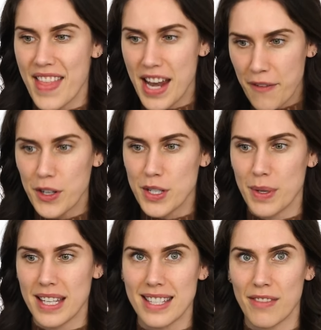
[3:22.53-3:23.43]
And then if you're
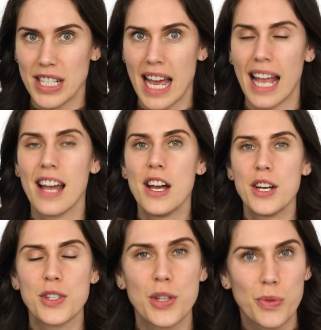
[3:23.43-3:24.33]
doing this every day,
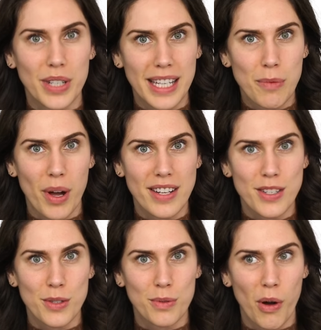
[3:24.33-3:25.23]
do you really want
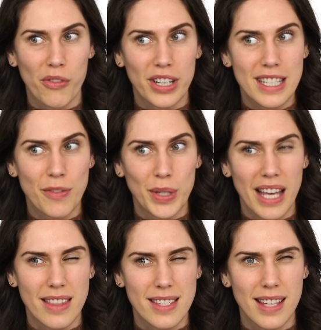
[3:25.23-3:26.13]
to over
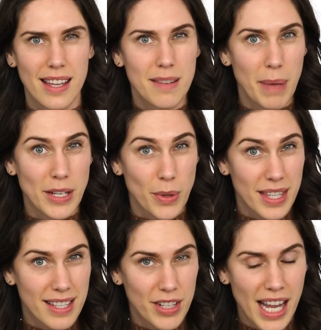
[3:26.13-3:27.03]
exfoliate the skin by doing
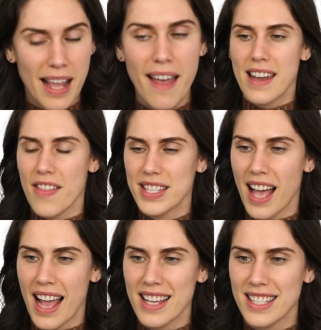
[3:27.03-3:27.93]
this every day? Now this
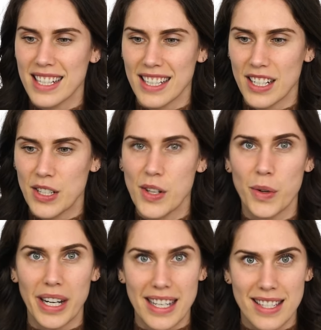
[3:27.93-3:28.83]
Is Clinical
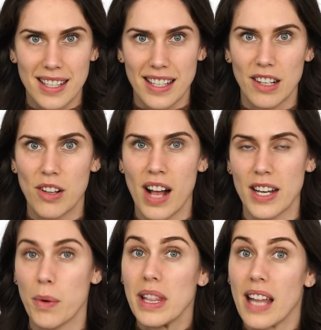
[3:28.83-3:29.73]
or Is Clinical,
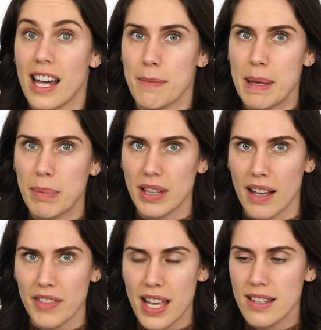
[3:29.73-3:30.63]
I know a lot of people
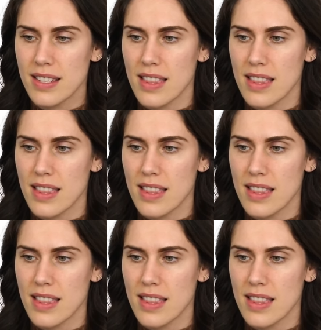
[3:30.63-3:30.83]
love this.